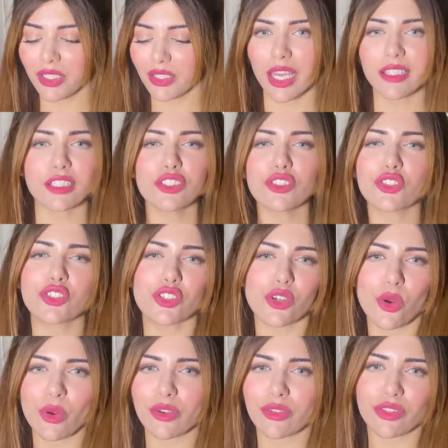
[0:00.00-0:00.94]
a little
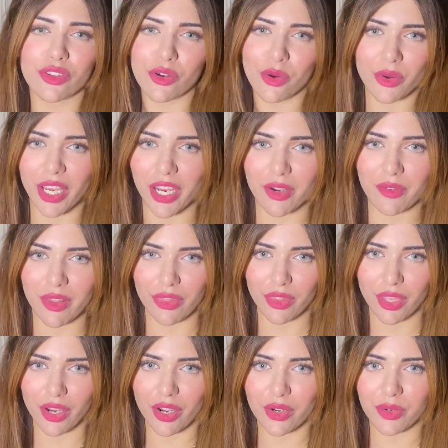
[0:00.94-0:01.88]
joke thrown here and
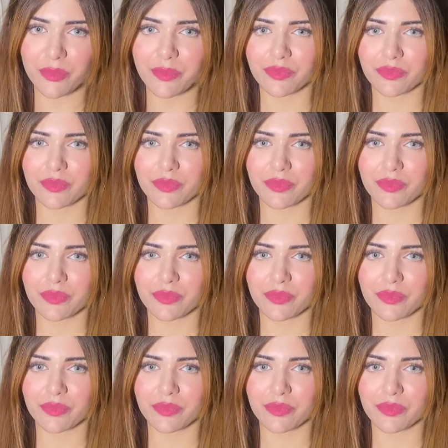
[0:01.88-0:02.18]
there,